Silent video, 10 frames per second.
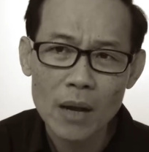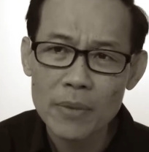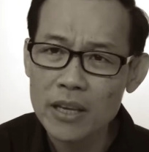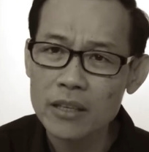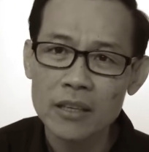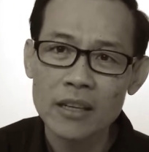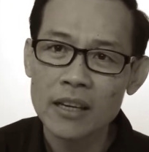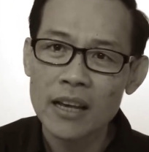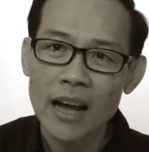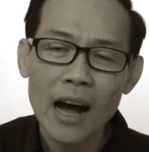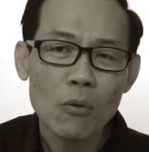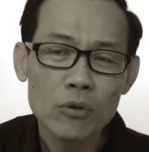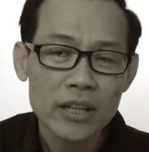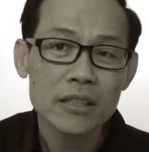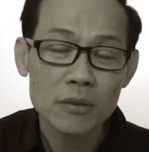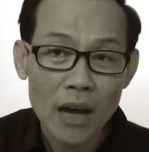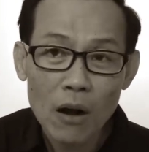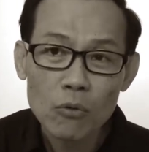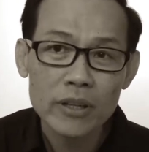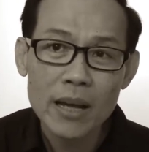I mean, how could
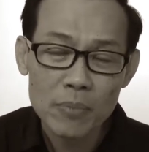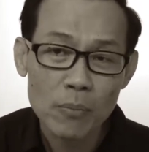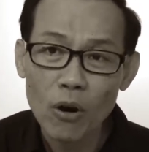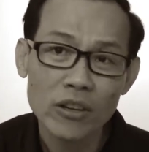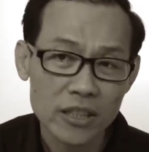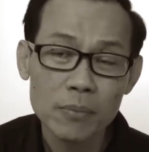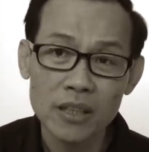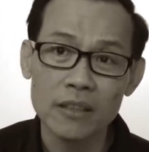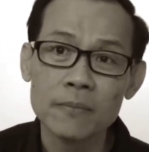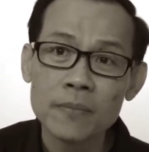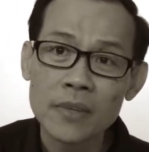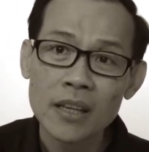that be possible?